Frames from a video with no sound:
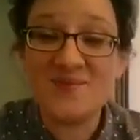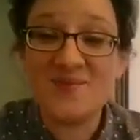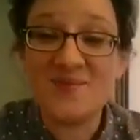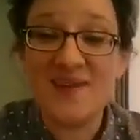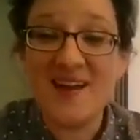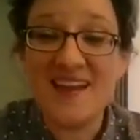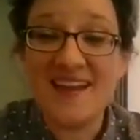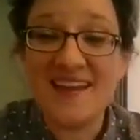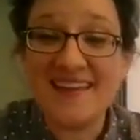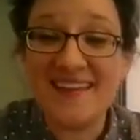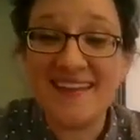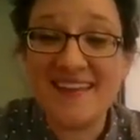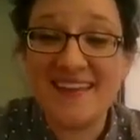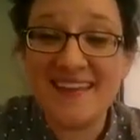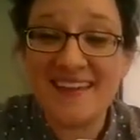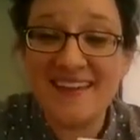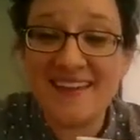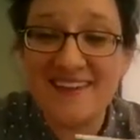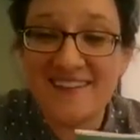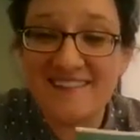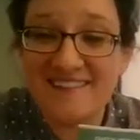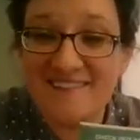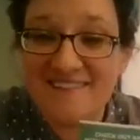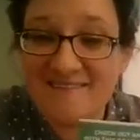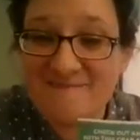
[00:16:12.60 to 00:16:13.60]
right
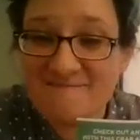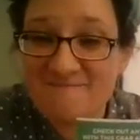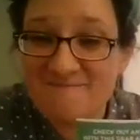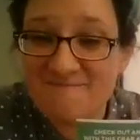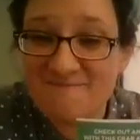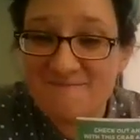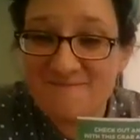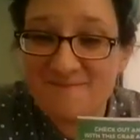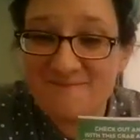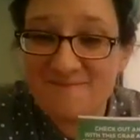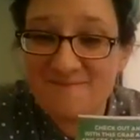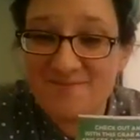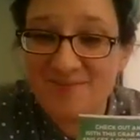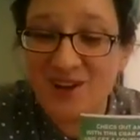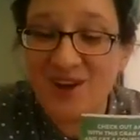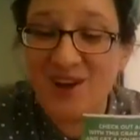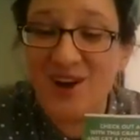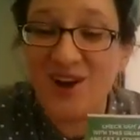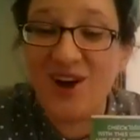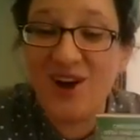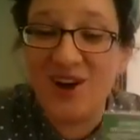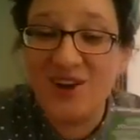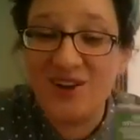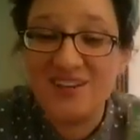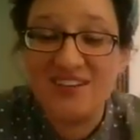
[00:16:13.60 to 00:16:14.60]
here,
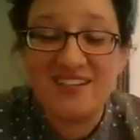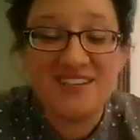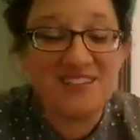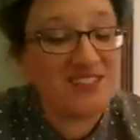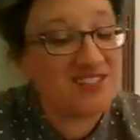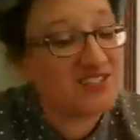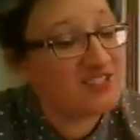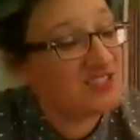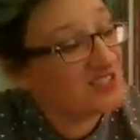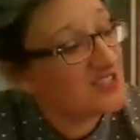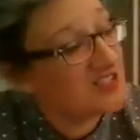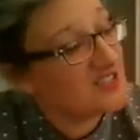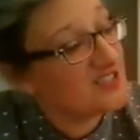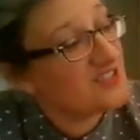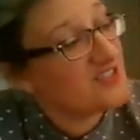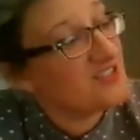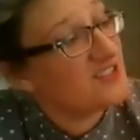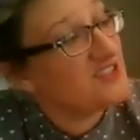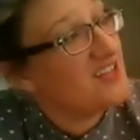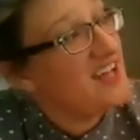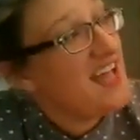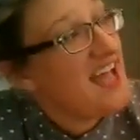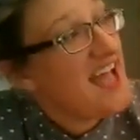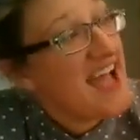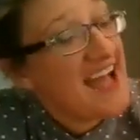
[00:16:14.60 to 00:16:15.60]
Arctic
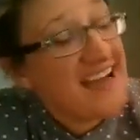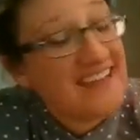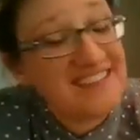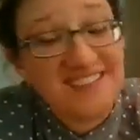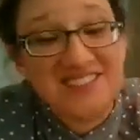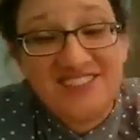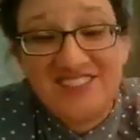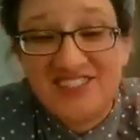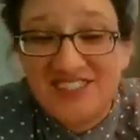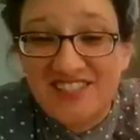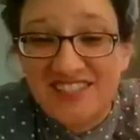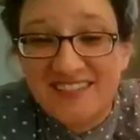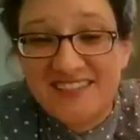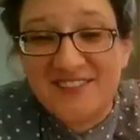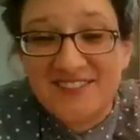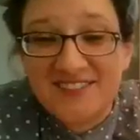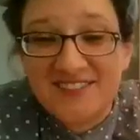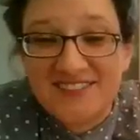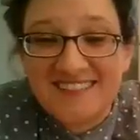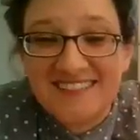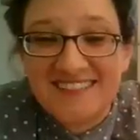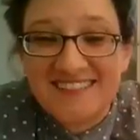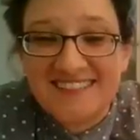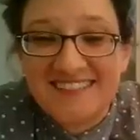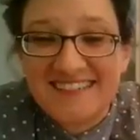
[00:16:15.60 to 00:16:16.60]
Circle has
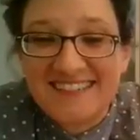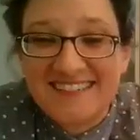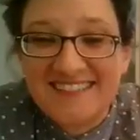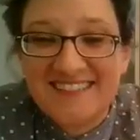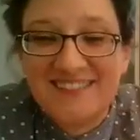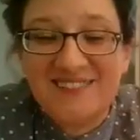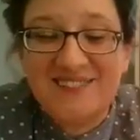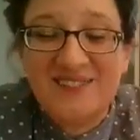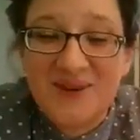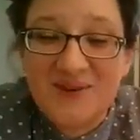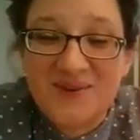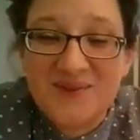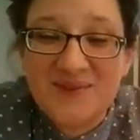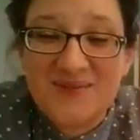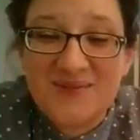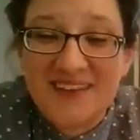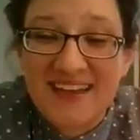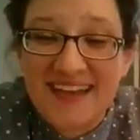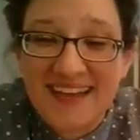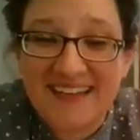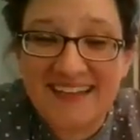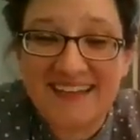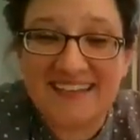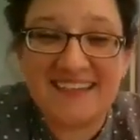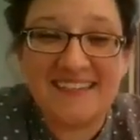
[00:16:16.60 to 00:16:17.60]
generously
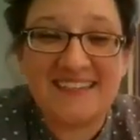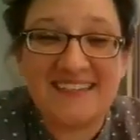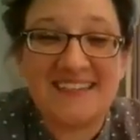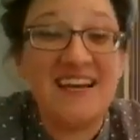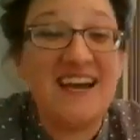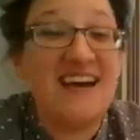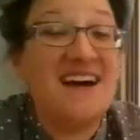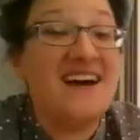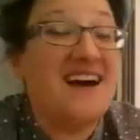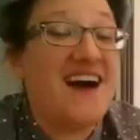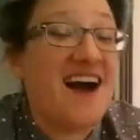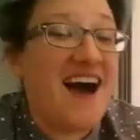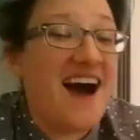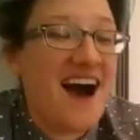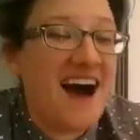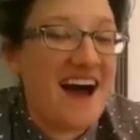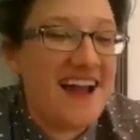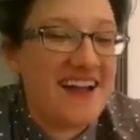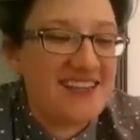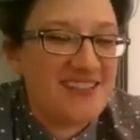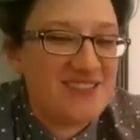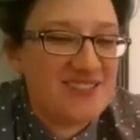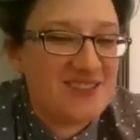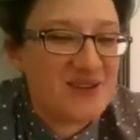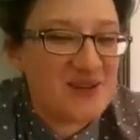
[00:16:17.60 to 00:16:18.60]
donated
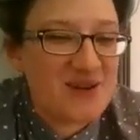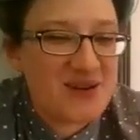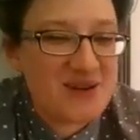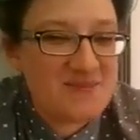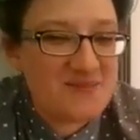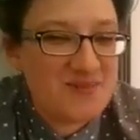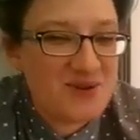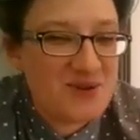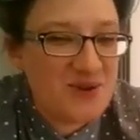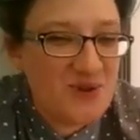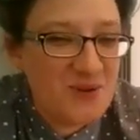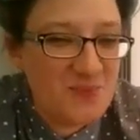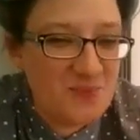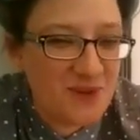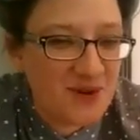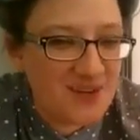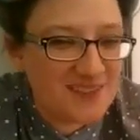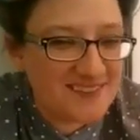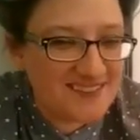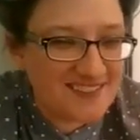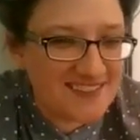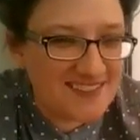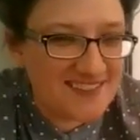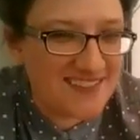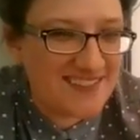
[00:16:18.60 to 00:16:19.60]
ice cream
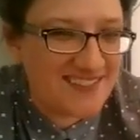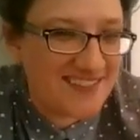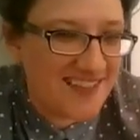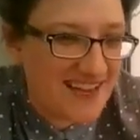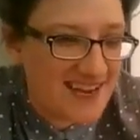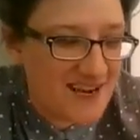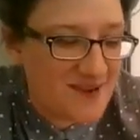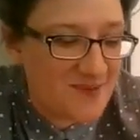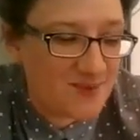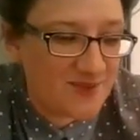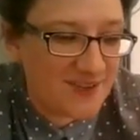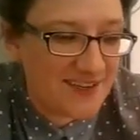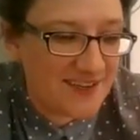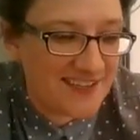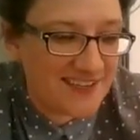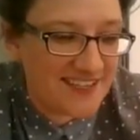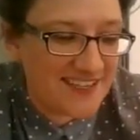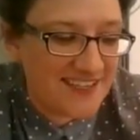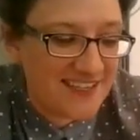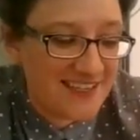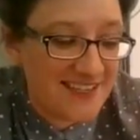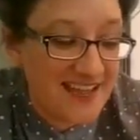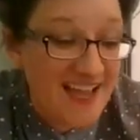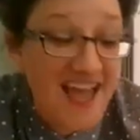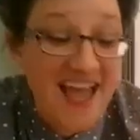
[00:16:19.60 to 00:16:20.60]
coupons to the
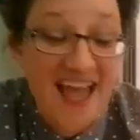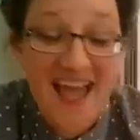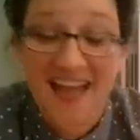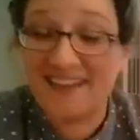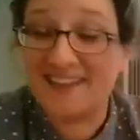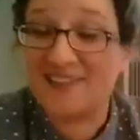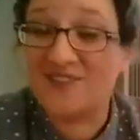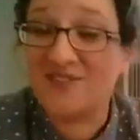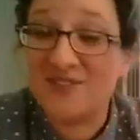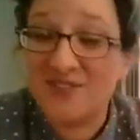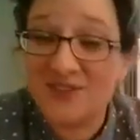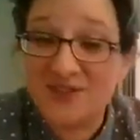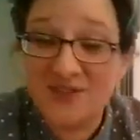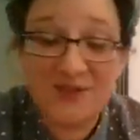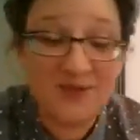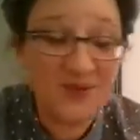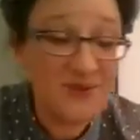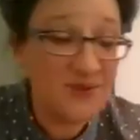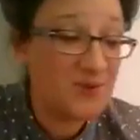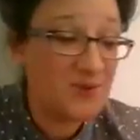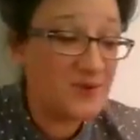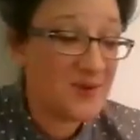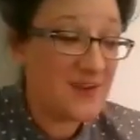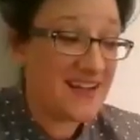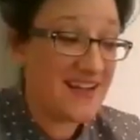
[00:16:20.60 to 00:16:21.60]
library. And if
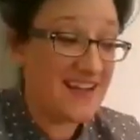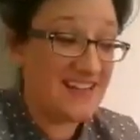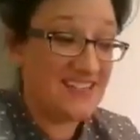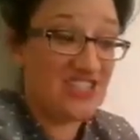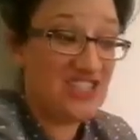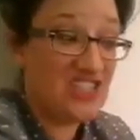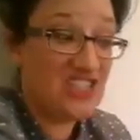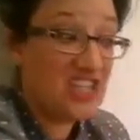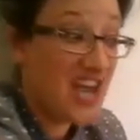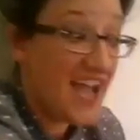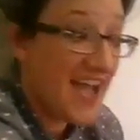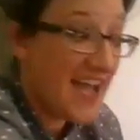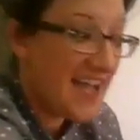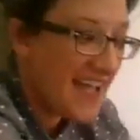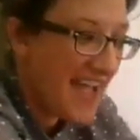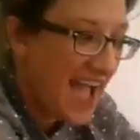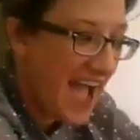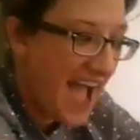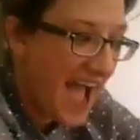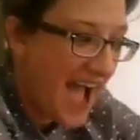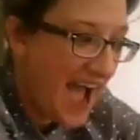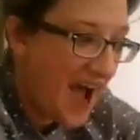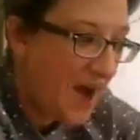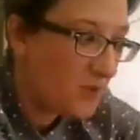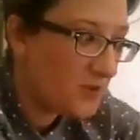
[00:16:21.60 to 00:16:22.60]
you check
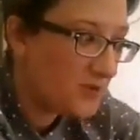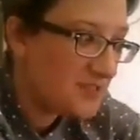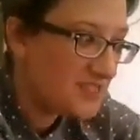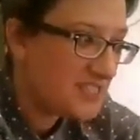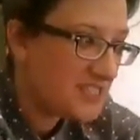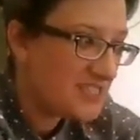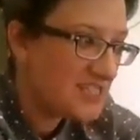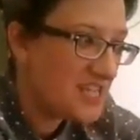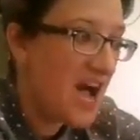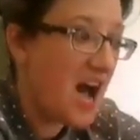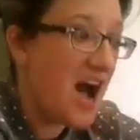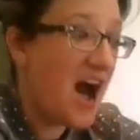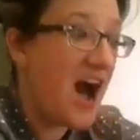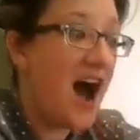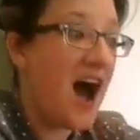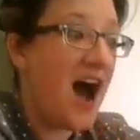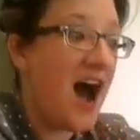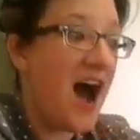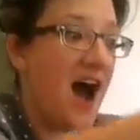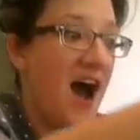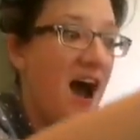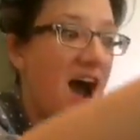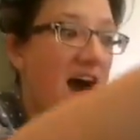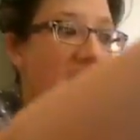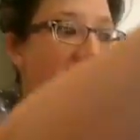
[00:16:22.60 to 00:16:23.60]
out
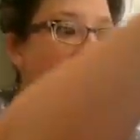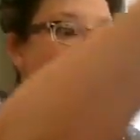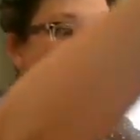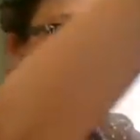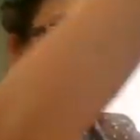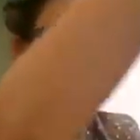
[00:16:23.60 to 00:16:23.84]
a